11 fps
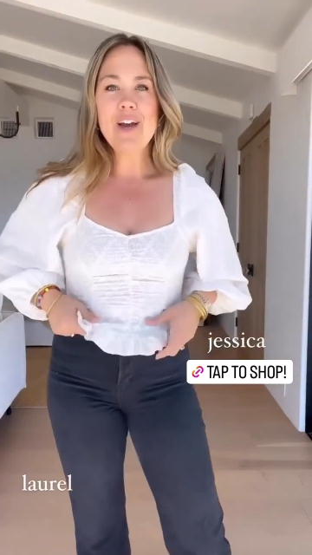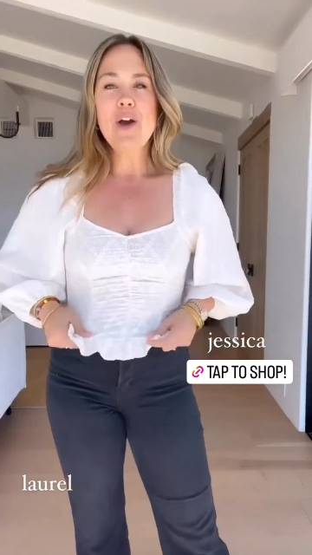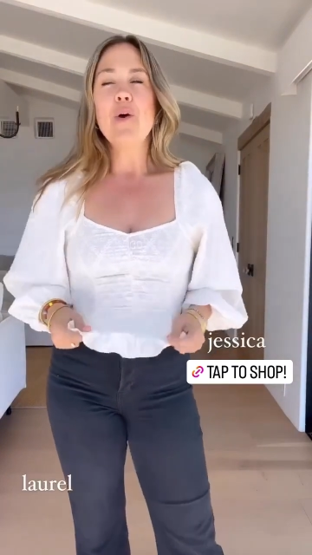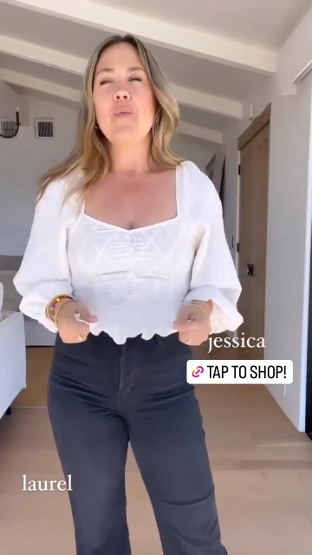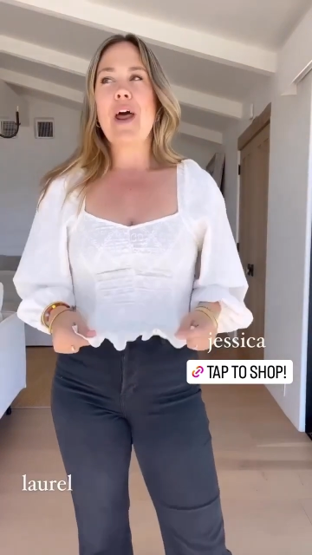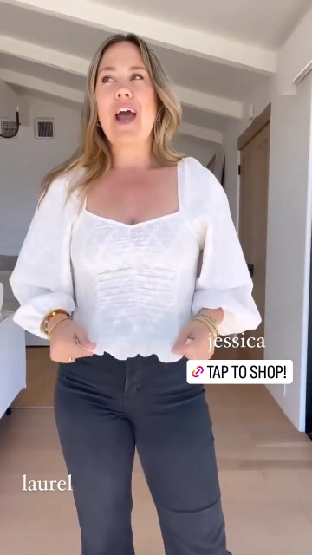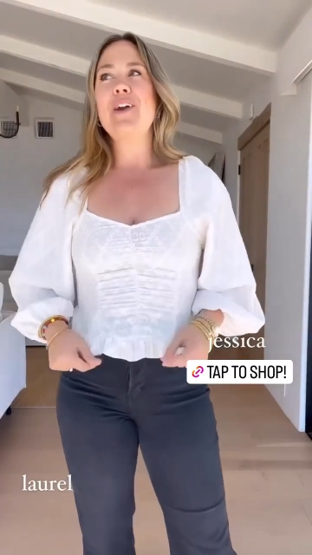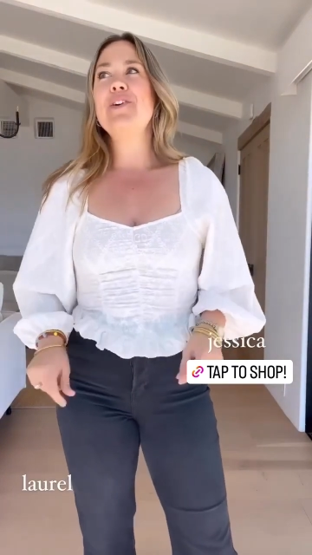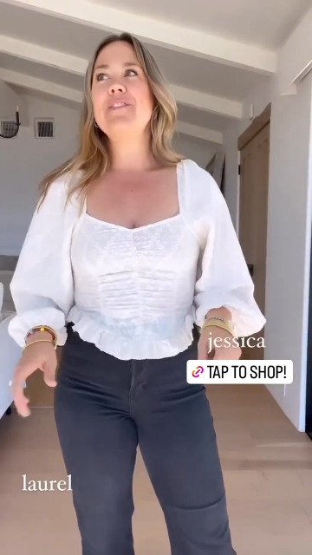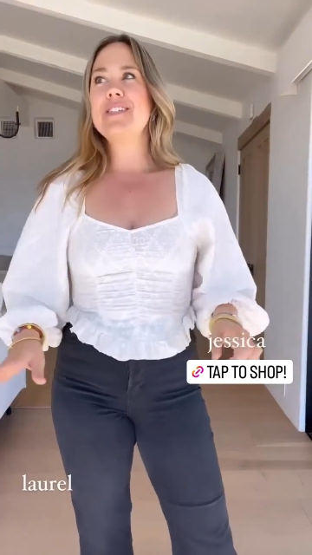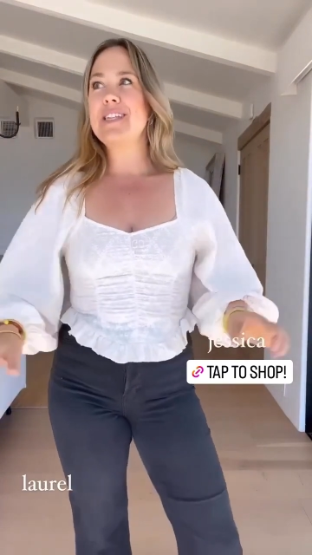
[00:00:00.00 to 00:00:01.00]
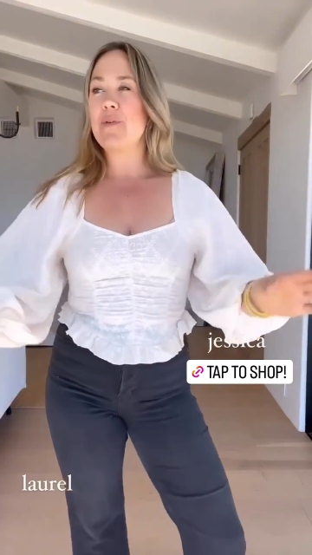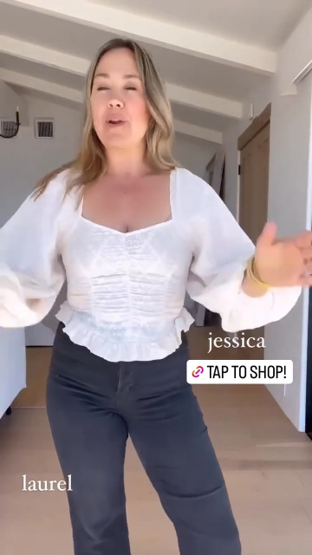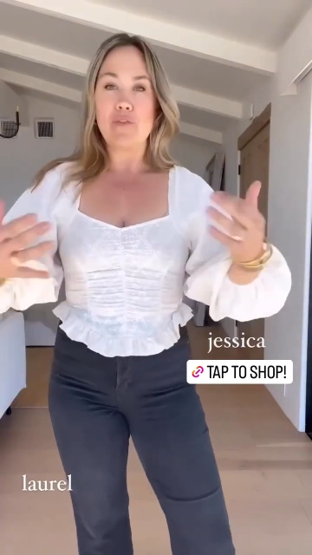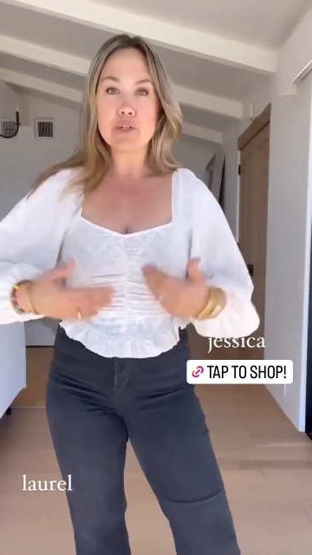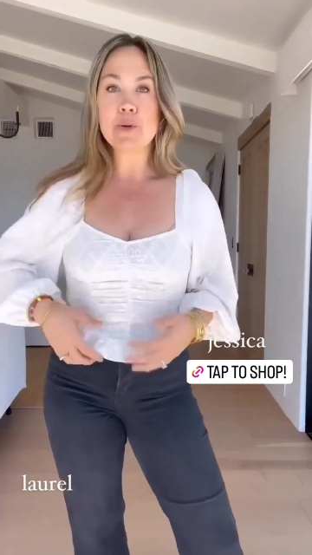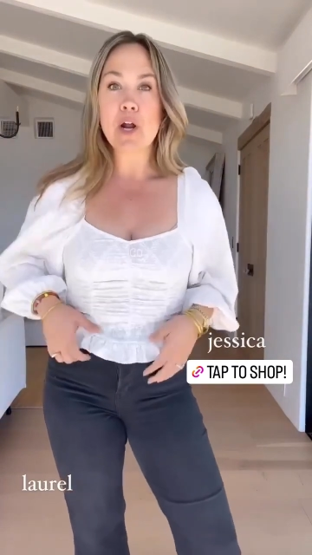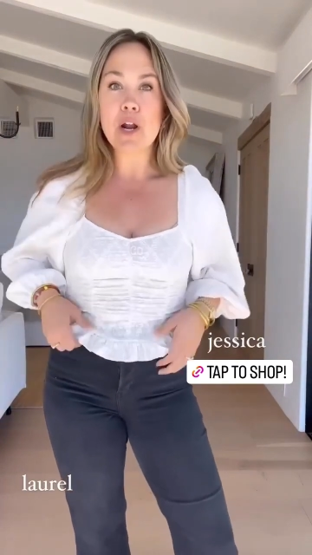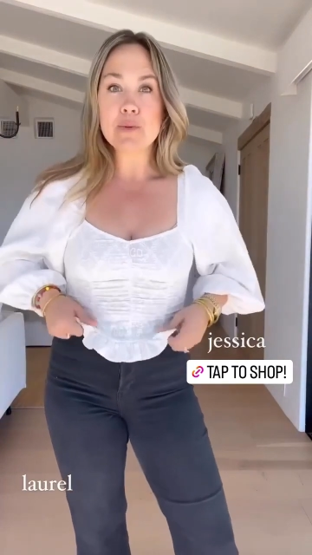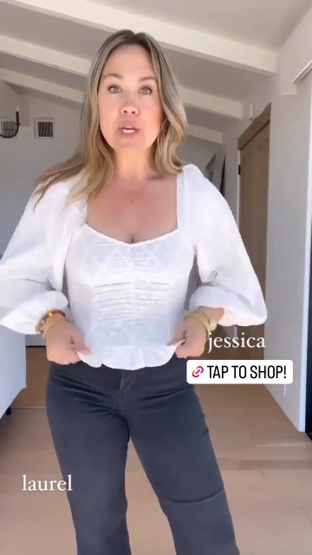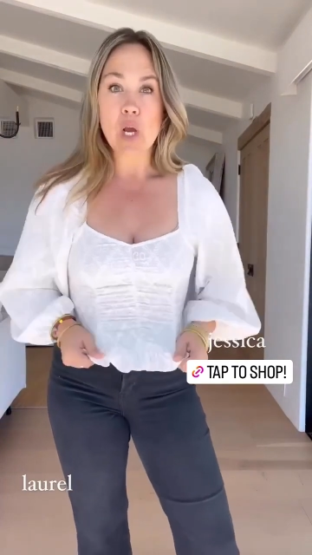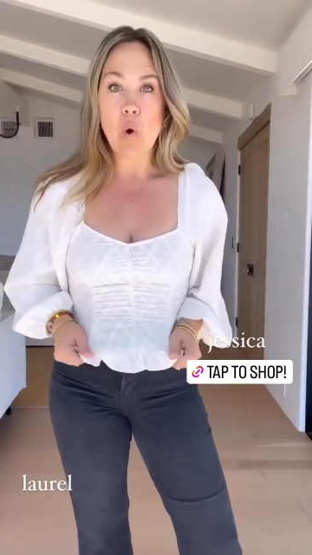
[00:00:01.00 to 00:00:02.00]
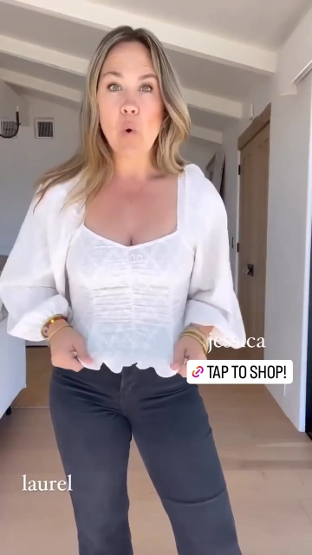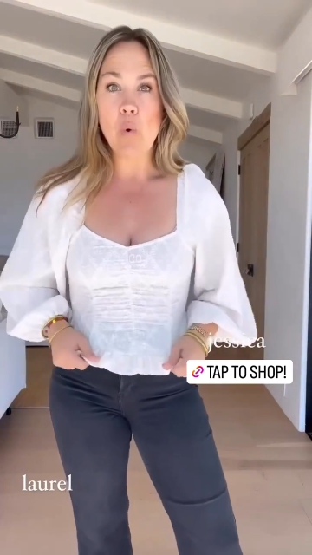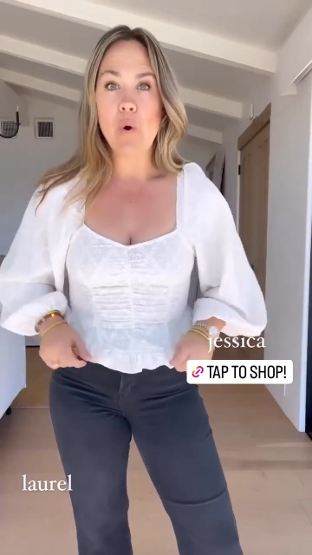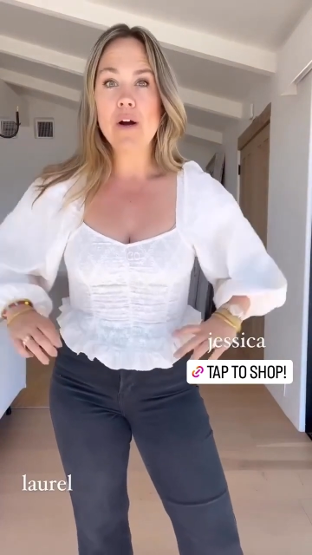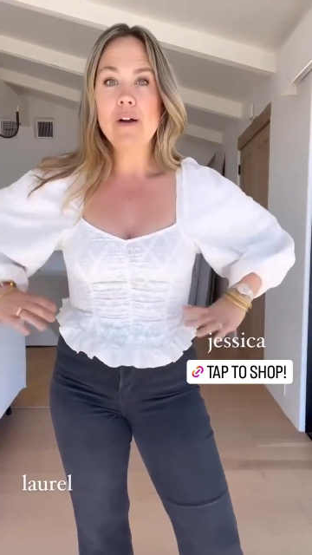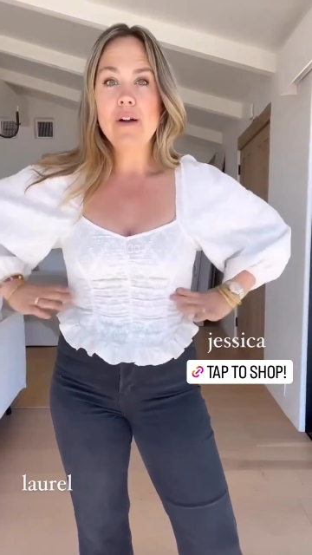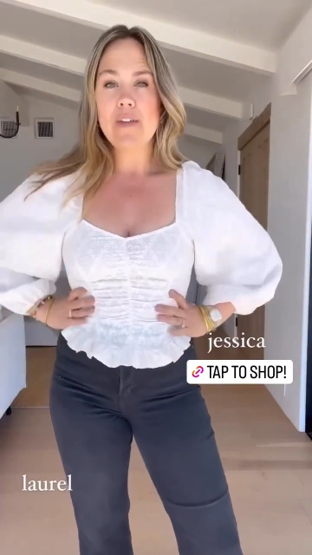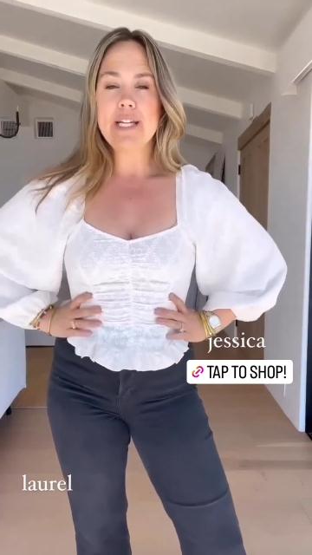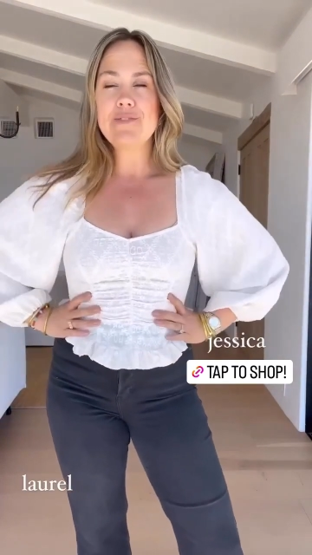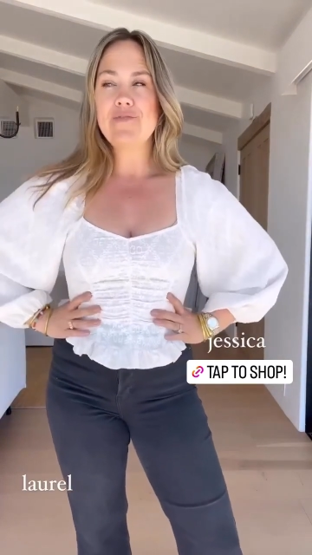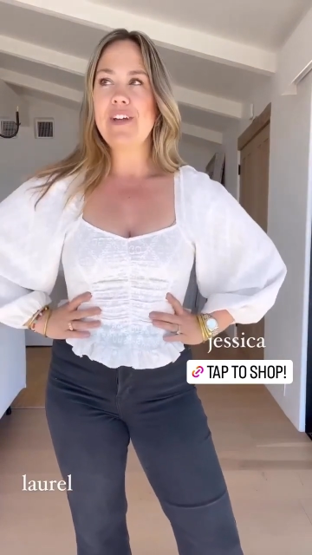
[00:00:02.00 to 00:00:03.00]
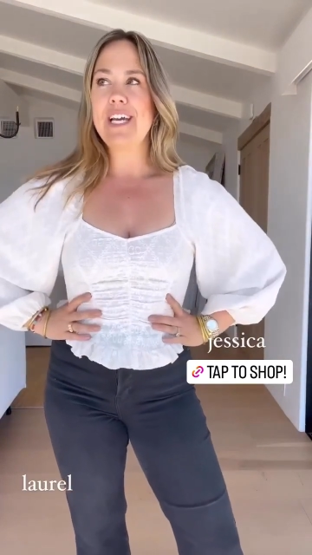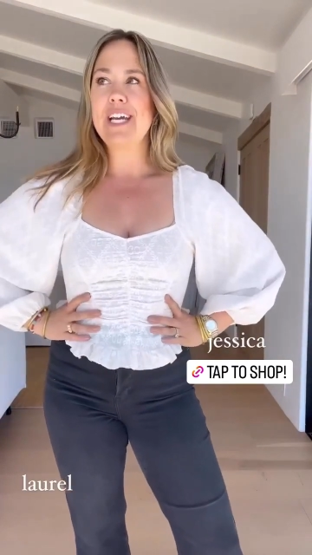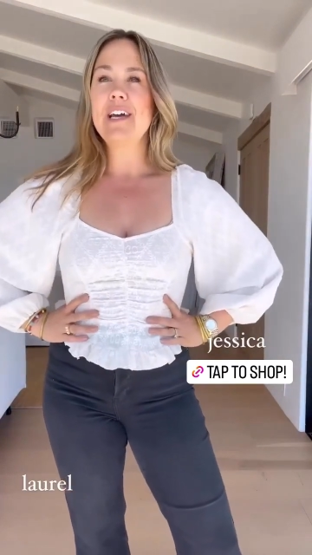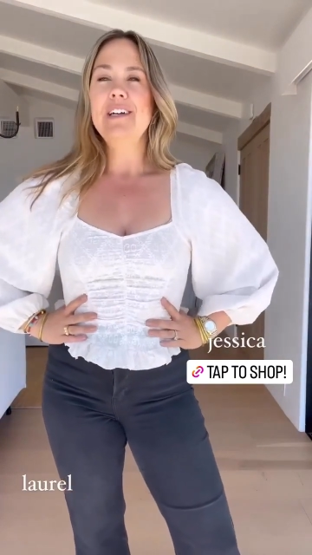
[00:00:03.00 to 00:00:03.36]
What I do have to say, when I first put it on, I was like, oh, it's fitted.